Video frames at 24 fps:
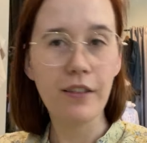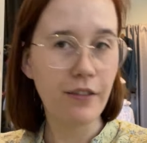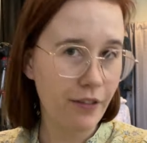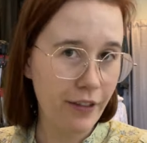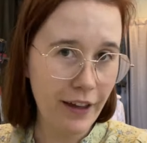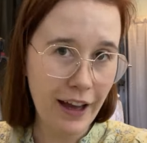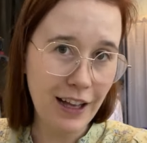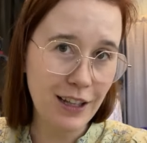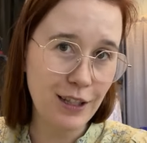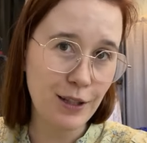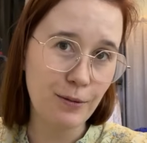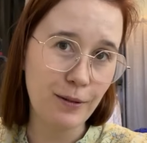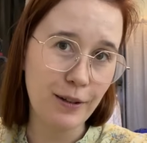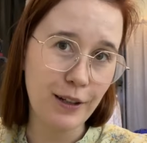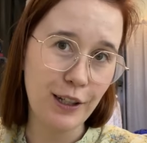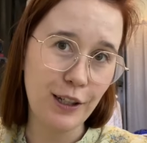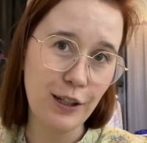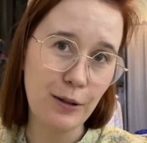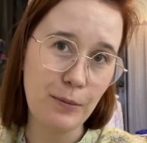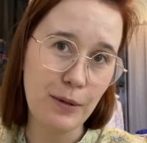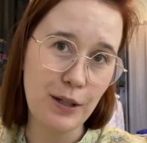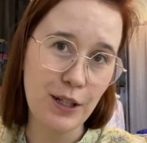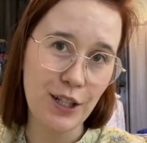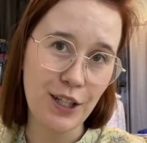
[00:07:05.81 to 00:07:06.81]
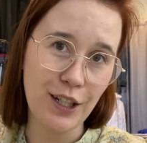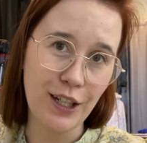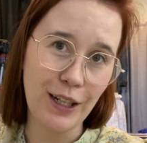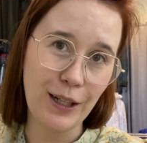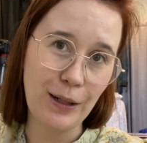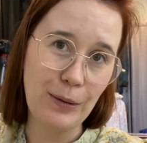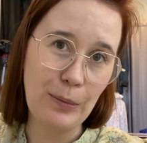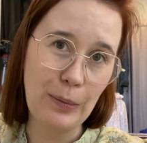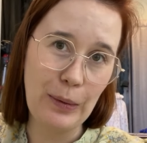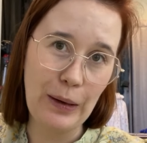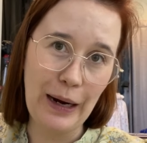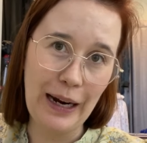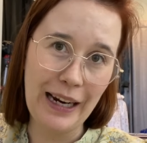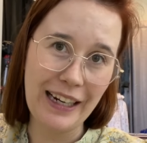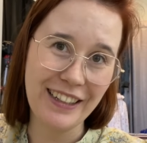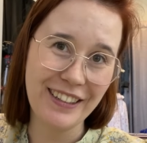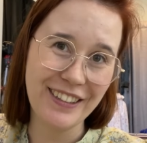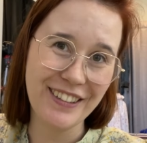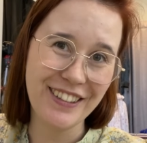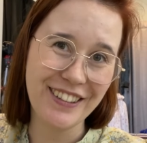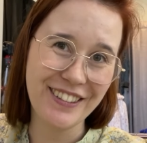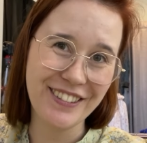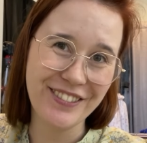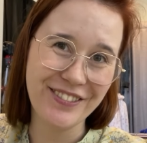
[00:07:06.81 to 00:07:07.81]
that's when your machine
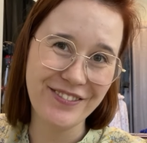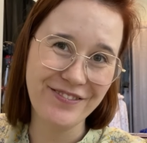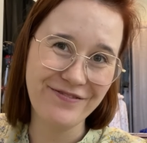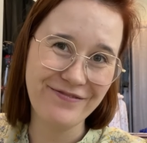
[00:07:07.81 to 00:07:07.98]
breaks?